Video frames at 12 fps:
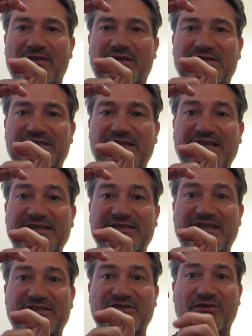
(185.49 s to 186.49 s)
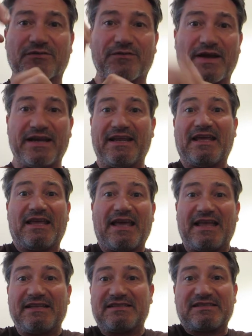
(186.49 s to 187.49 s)
the sins that you're fighting
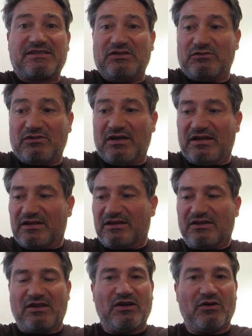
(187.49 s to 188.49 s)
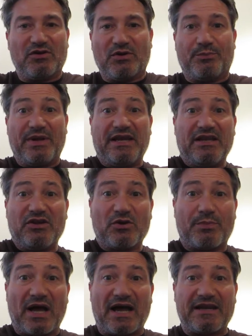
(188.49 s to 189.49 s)
against, you you know, you're beating
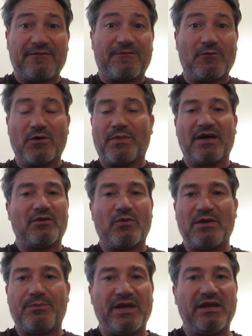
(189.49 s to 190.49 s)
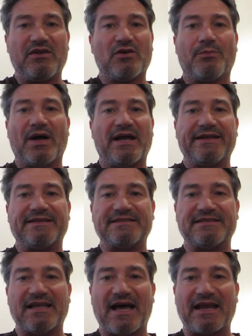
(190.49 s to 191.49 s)
your body for. By the way, beating your body
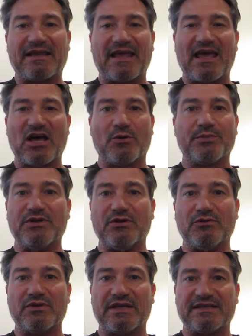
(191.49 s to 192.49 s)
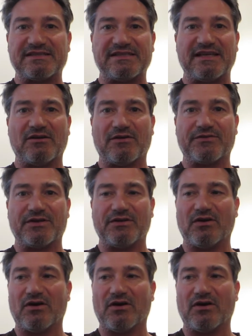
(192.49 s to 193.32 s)
does not help you get sin off, to,